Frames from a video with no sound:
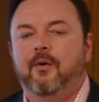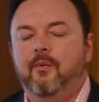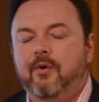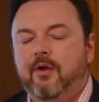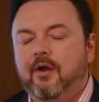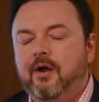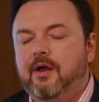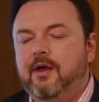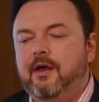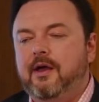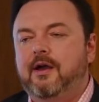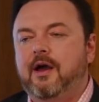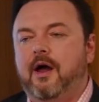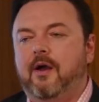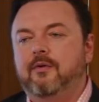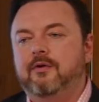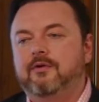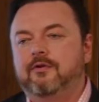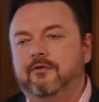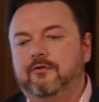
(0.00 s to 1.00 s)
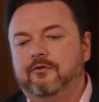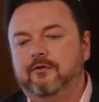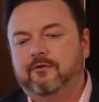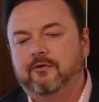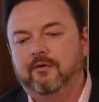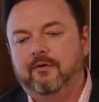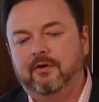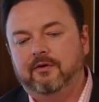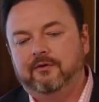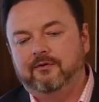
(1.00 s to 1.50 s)
what I encourage you to
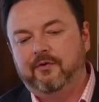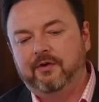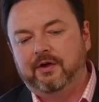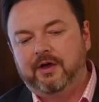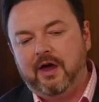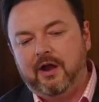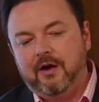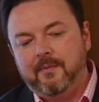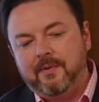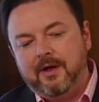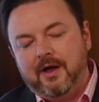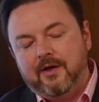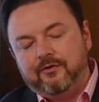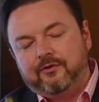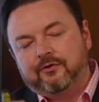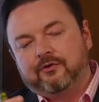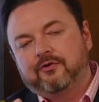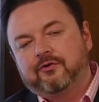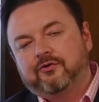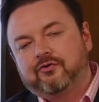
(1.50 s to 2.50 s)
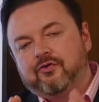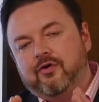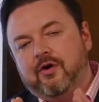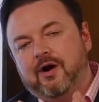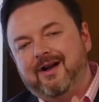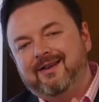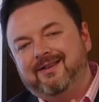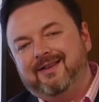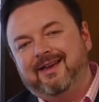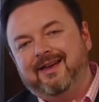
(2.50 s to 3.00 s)
do is forget about
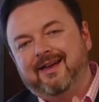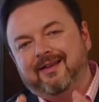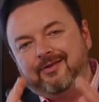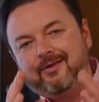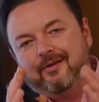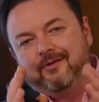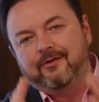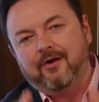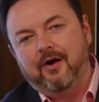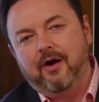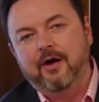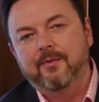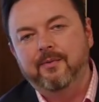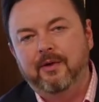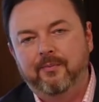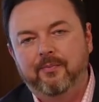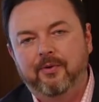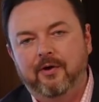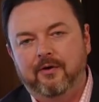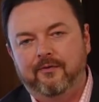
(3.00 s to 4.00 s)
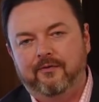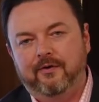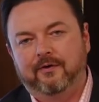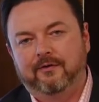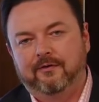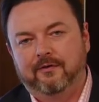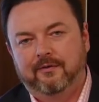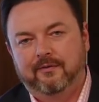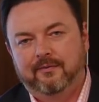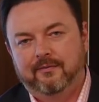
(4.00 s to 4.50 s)
trying to get the timing
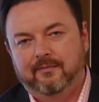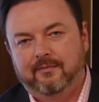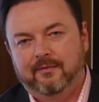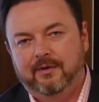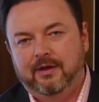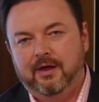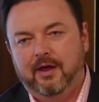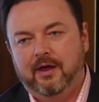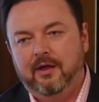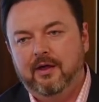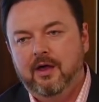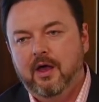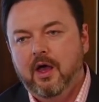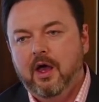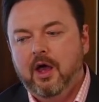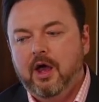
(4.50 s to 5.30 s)
perfect, okay?